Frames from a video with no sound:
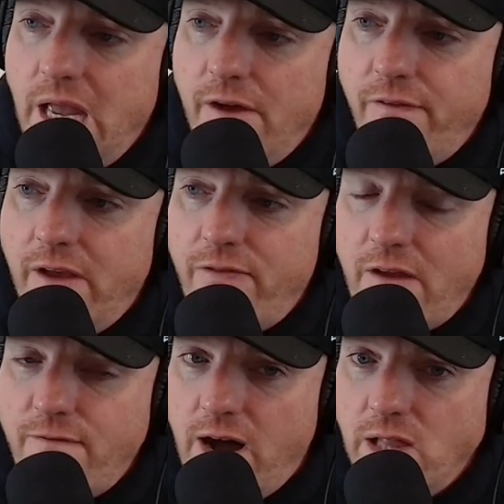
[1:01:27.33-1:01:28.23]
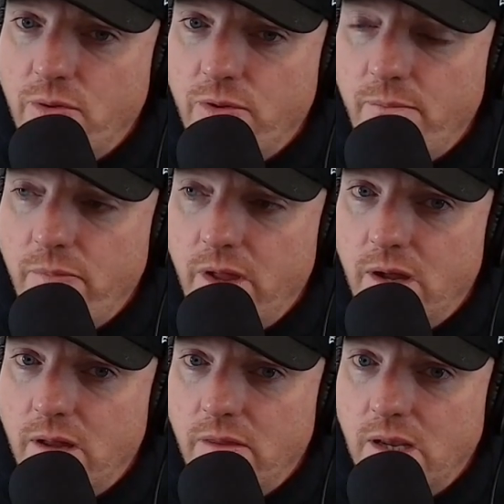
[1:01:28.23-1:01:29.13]
If if they follow the
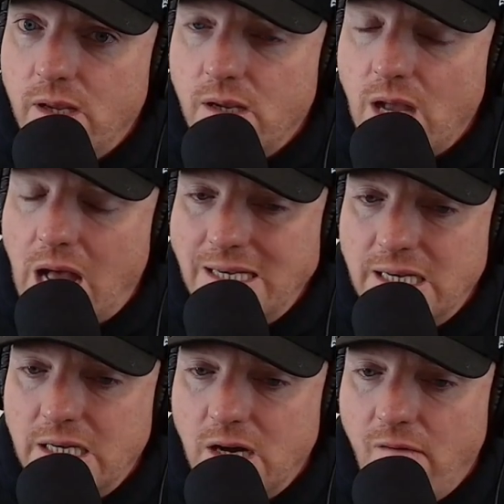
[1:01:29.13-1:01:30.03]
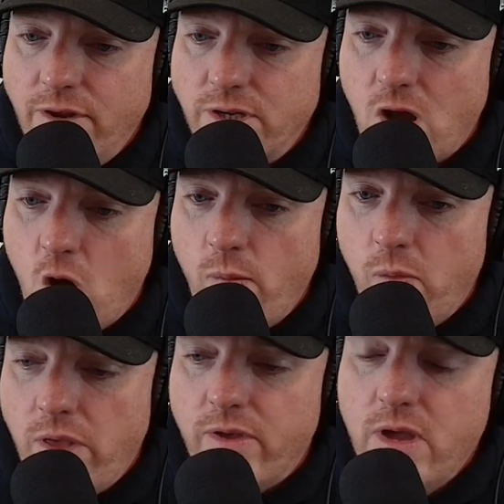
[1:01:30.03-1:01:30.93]
the the idea of the
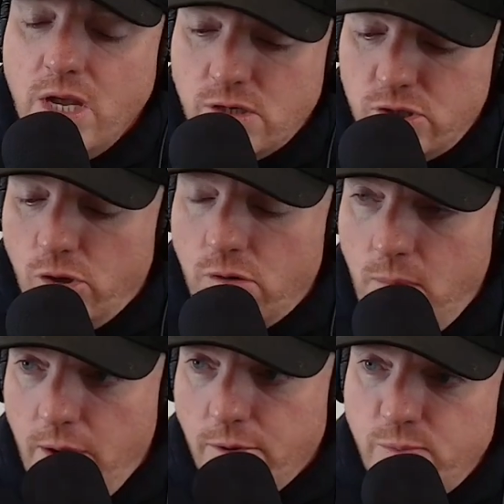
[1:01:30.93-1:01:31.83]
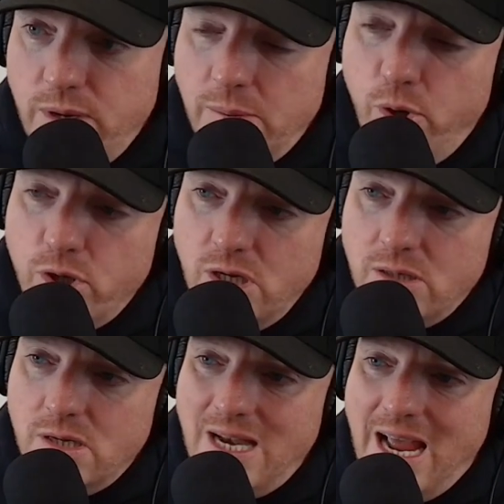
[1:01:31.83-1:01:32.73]
Tacoma with certain models being pushed
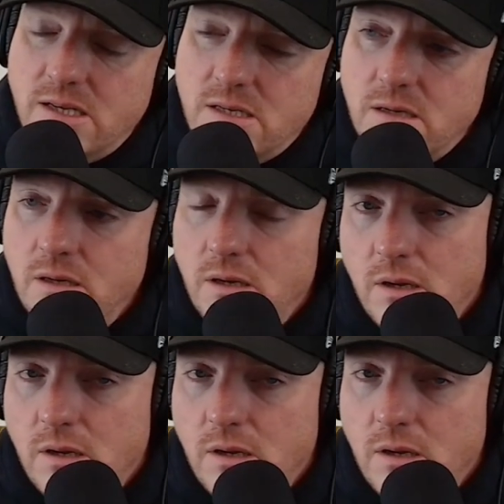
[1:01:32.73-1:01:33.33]
into next.